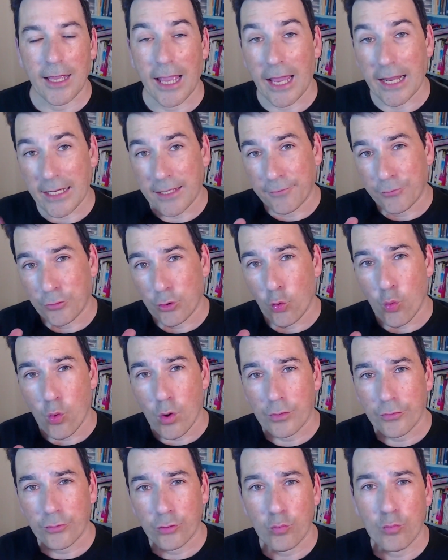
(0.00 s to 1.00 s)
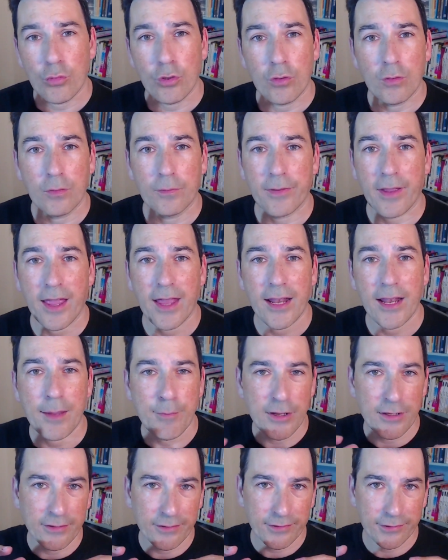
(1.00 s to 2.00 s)
and if you want to move
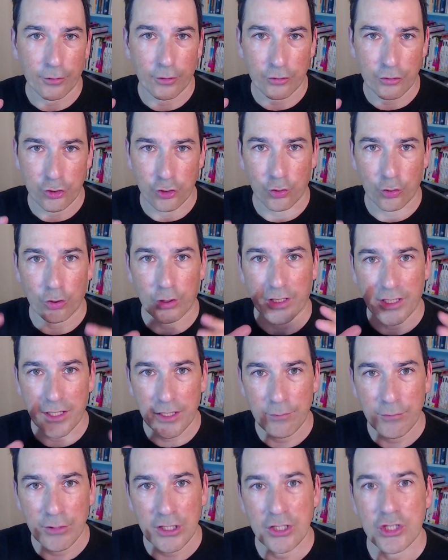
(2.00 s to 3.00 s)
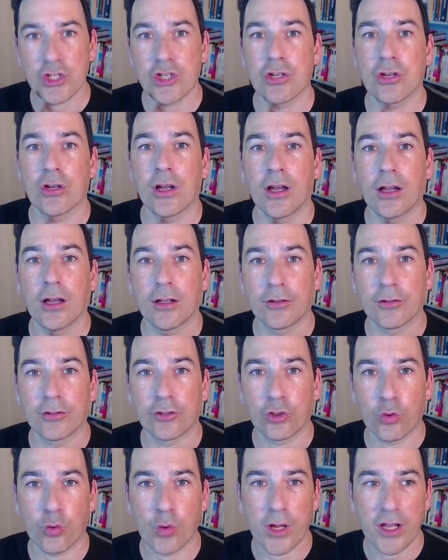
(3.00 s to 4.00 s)
elements on your image and
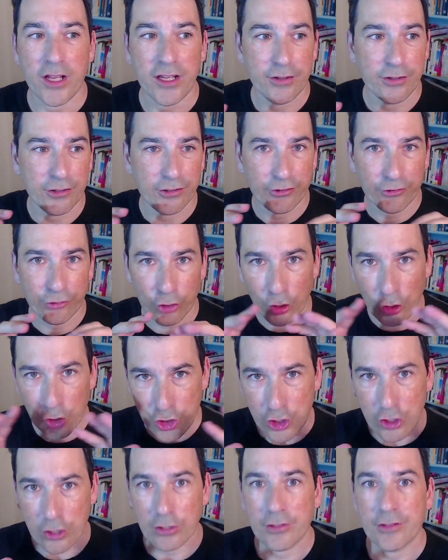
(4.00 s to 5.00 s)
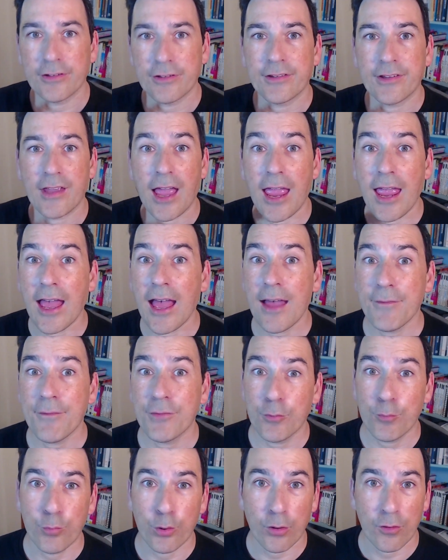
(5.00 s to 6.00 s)
create distortions, I have
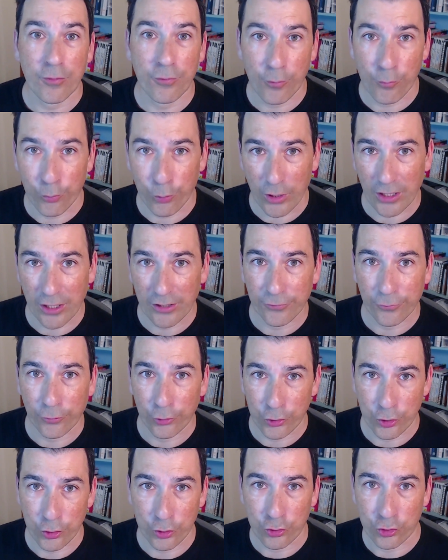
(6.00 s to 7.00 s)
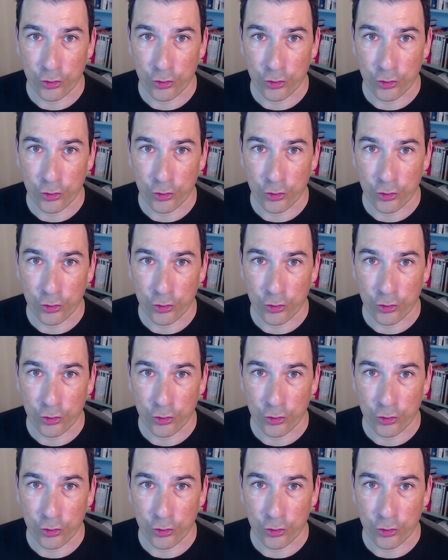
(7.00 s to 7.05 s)
the perfect brush for you